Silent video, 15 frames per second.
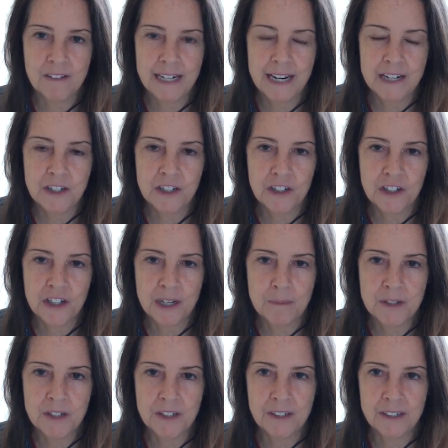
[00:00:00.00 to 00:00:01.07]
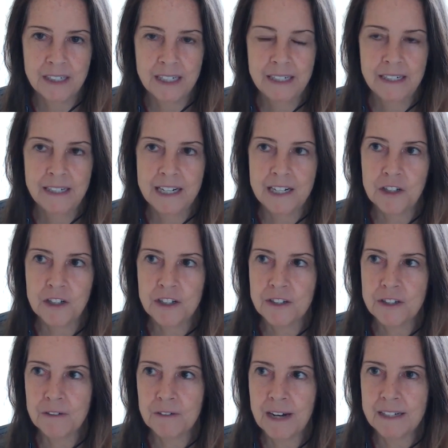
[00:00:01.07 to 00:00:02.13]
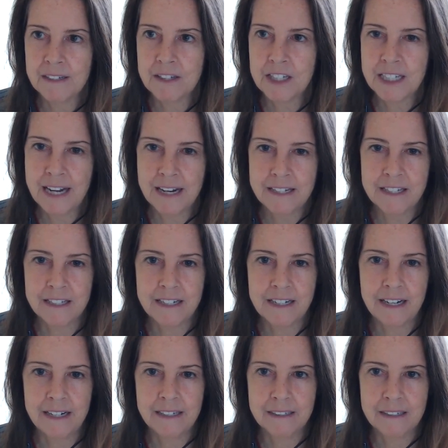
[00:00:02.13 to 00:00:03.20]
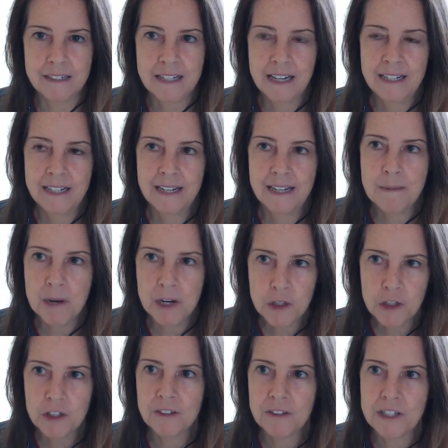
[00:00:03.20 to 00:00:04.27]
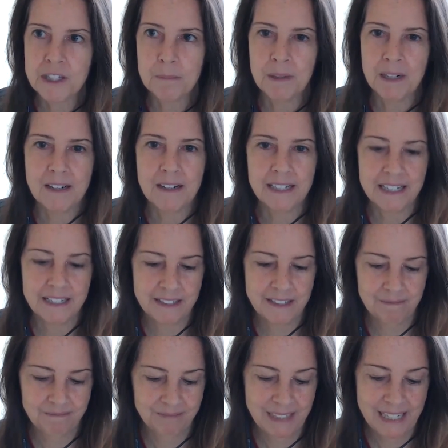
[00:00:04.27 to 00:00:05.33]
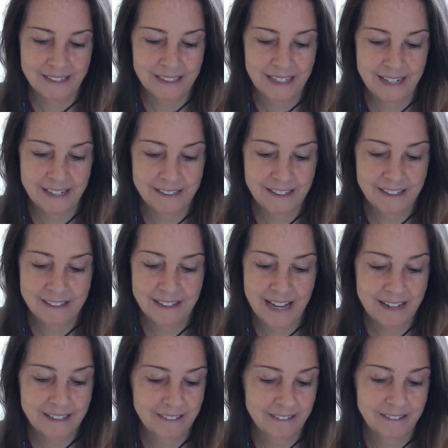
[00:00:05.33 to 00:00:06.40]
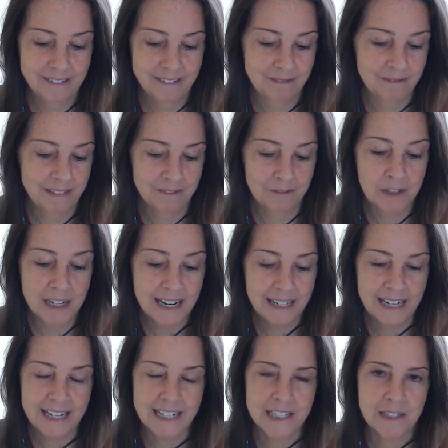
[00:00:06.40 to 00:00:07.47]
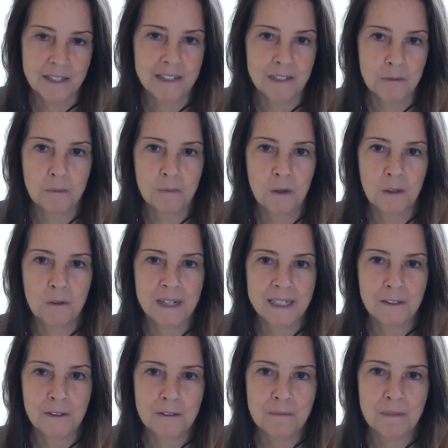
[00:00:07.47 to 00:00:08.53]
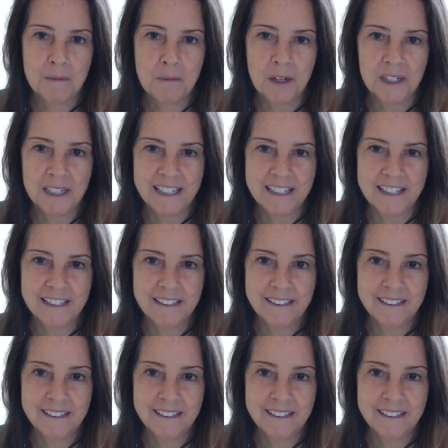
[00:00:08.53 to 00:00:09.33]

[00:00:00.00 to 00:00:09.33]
relationship to issues around scarcity and emotional supplies. And that really is what quite a lot of my work is